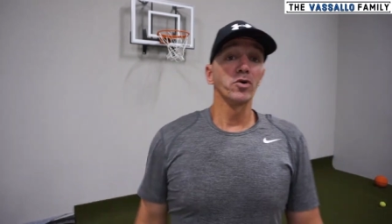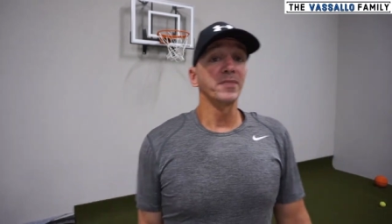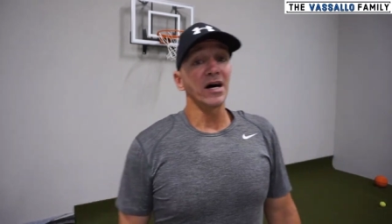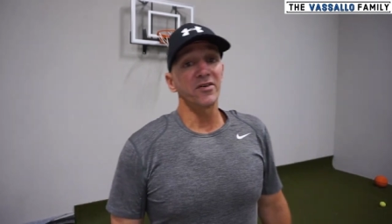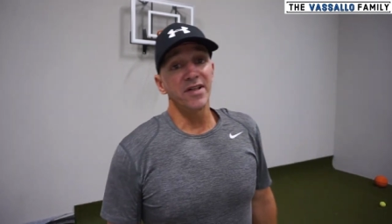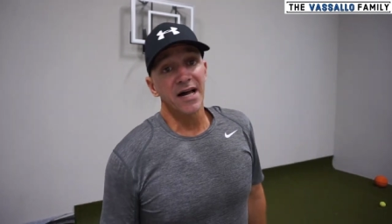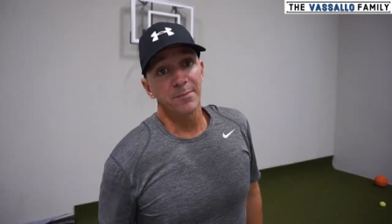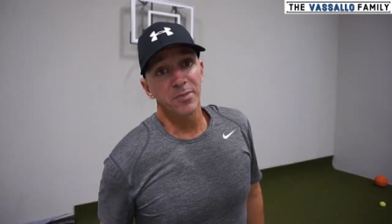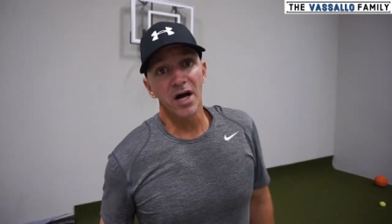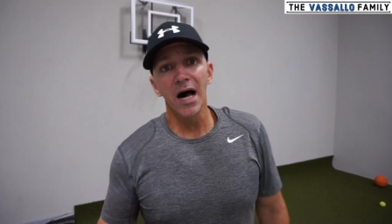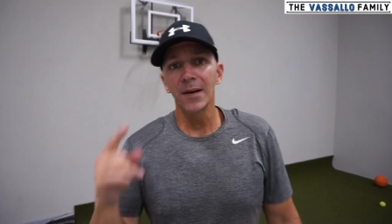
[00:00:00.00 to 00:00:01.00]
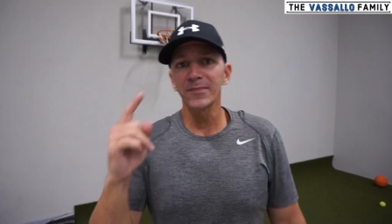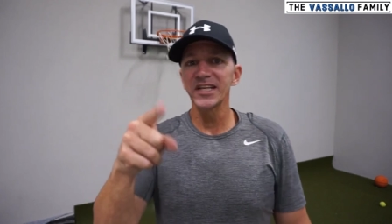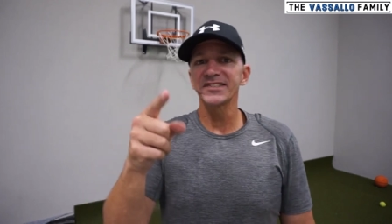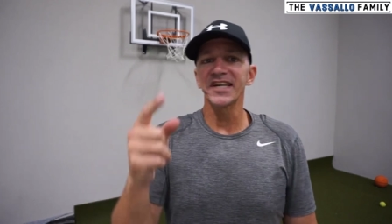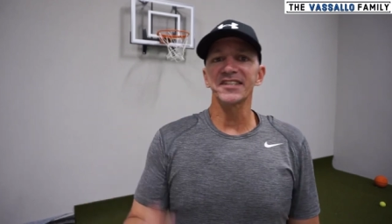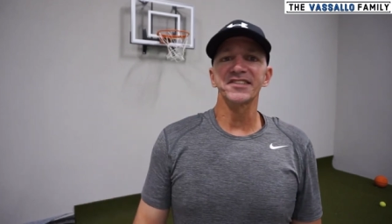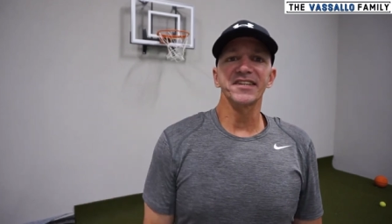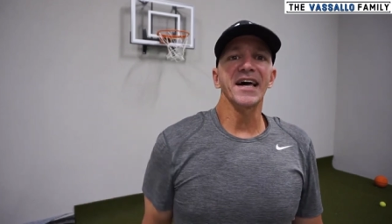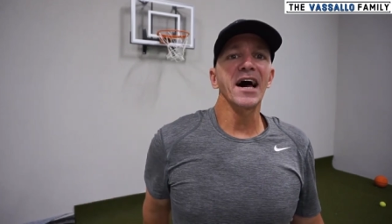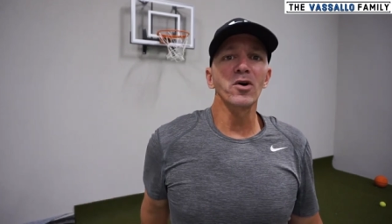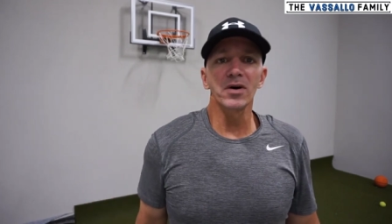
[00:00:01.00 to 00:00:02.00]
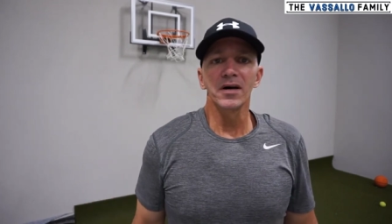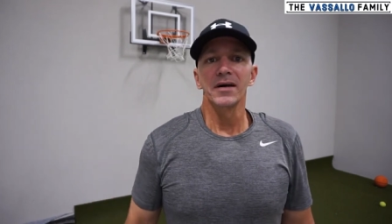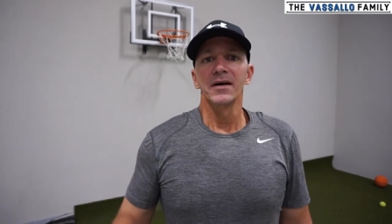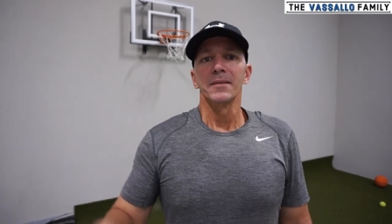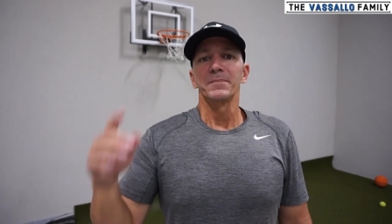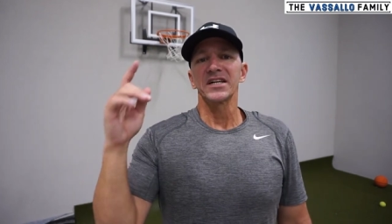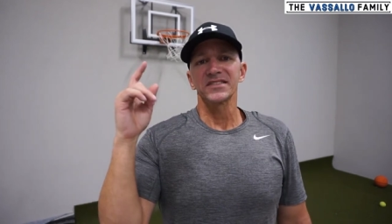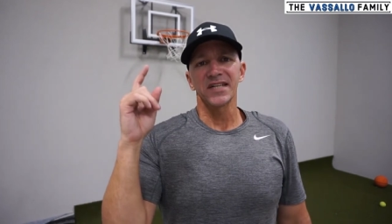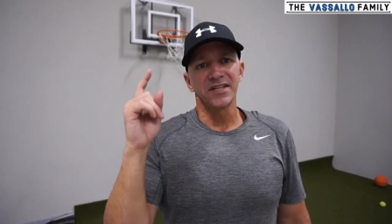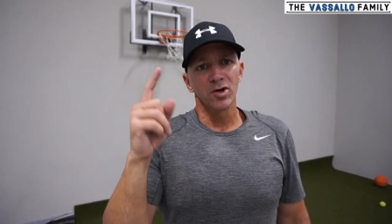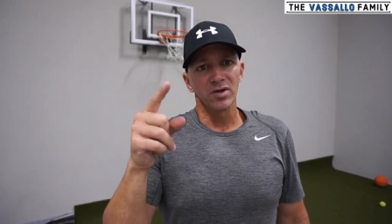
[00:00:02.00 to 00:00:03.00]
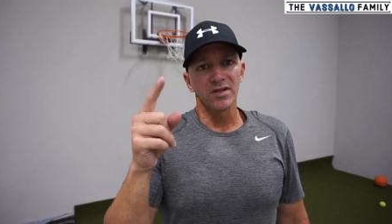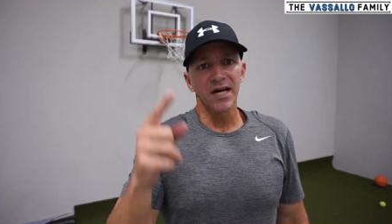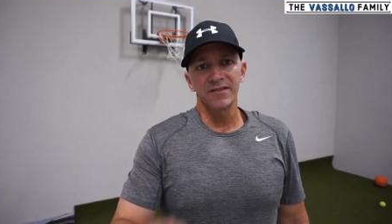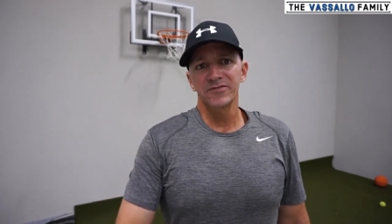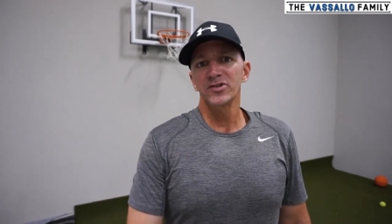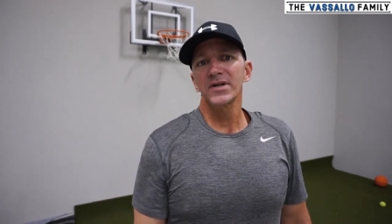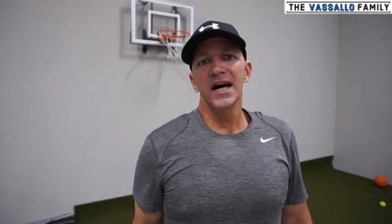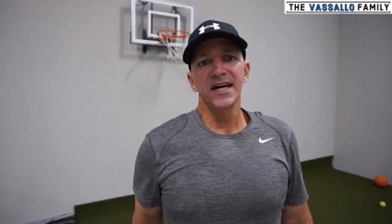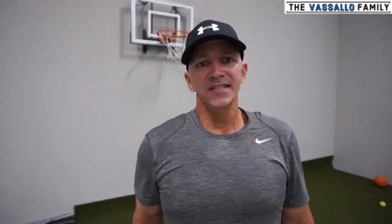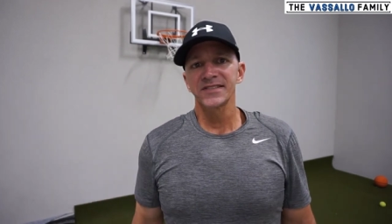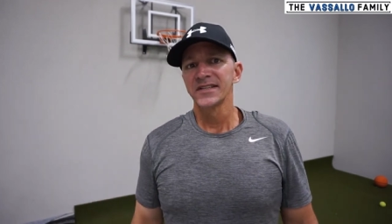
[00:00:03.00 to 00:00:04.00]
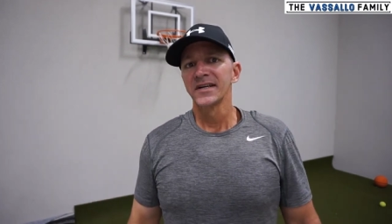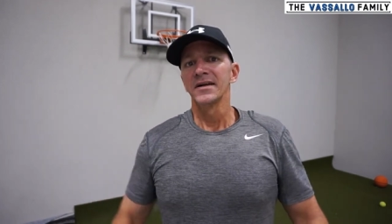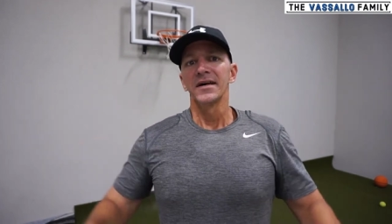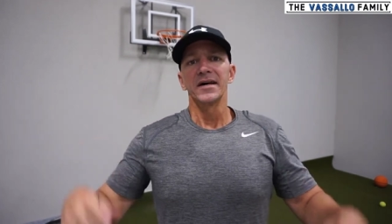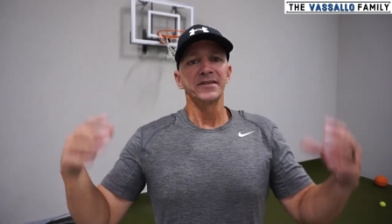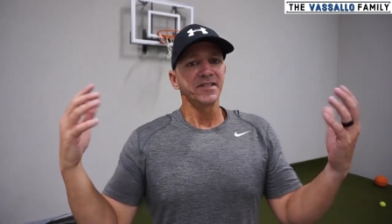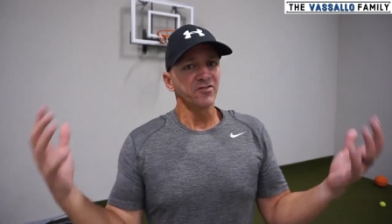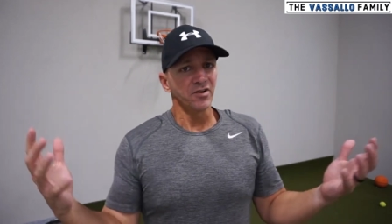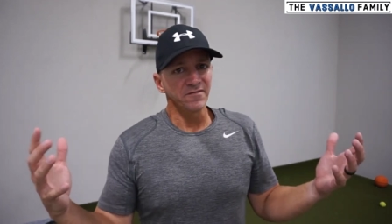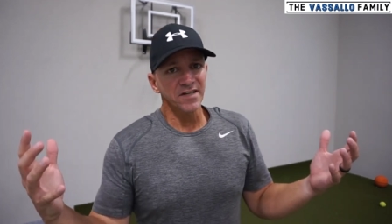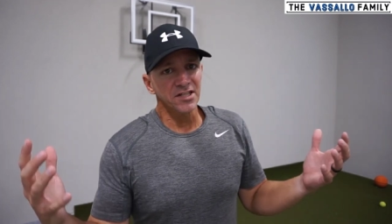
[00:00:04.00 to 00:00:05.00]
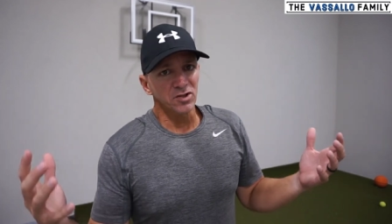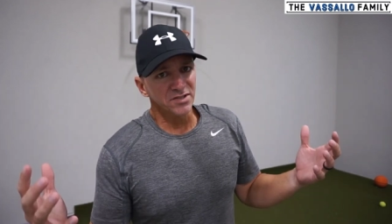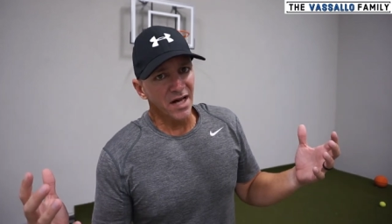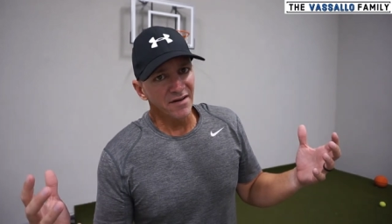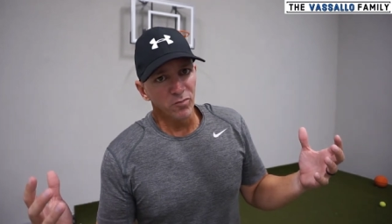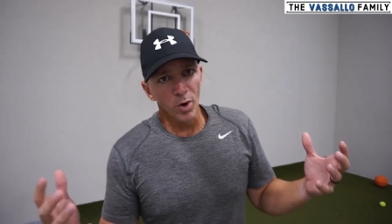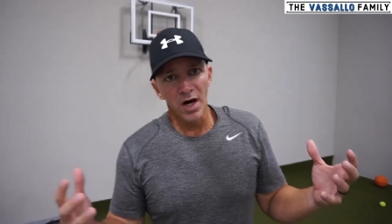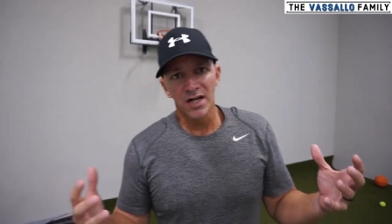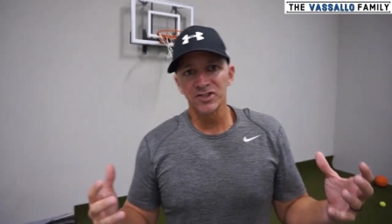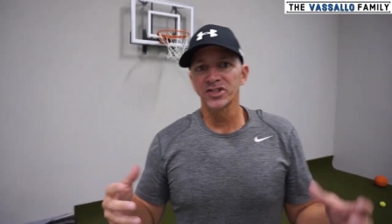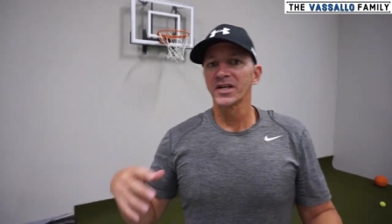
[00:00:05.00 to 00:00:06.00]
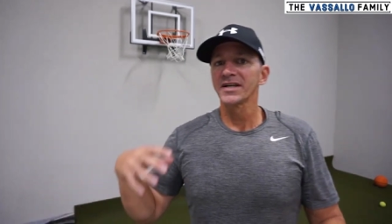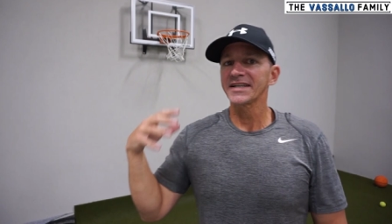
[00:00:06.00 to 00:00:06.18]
about that, but I'm gonna test it out because I know a lot of you guys and different videos I've watched,